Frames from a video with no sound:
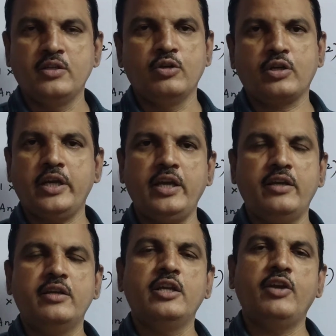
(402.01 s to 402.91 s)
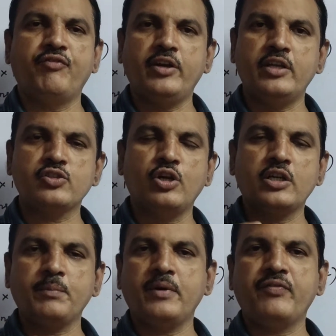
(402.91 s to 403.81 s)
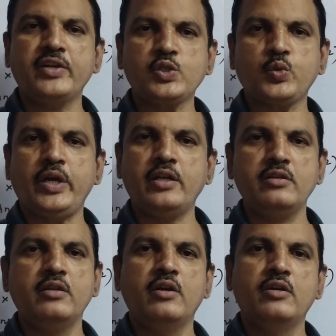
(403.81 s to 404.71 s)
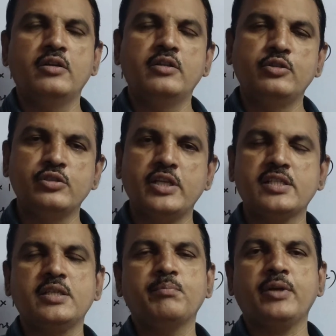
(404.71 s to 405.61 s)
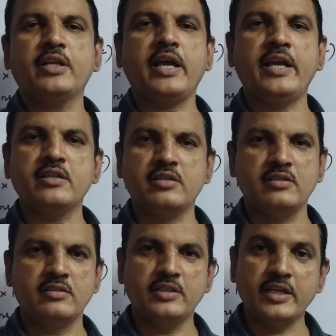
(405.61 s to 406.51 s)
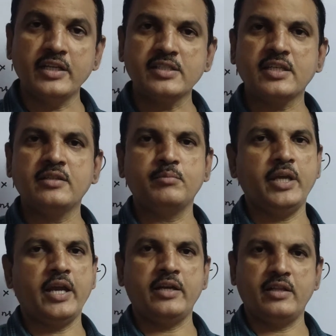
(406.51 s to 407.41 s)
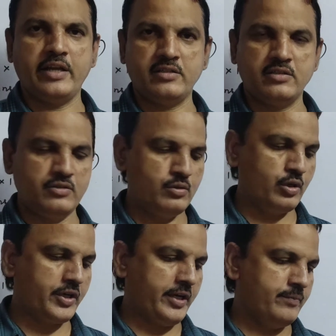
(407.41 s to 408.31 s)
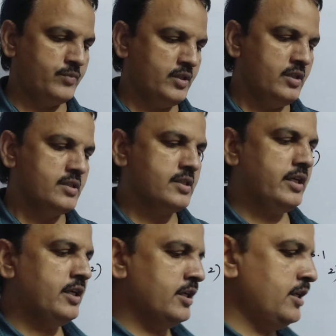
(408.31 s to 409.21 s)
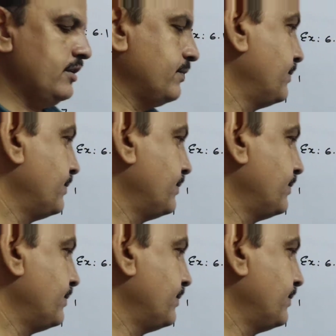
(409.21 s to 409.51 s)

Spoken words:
Okay, if it is not a perfect square, you just simply write the reason behind that. Okay, see here